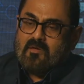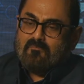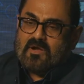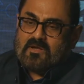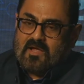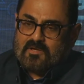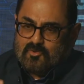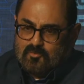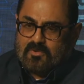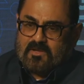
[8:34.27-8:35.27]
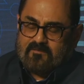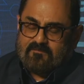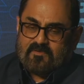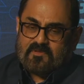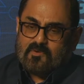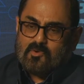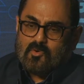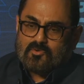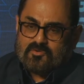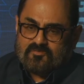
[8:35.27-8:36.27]
But I do believe in the
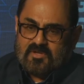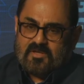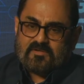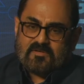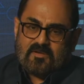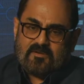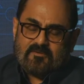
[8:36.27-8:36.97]
growth of the internet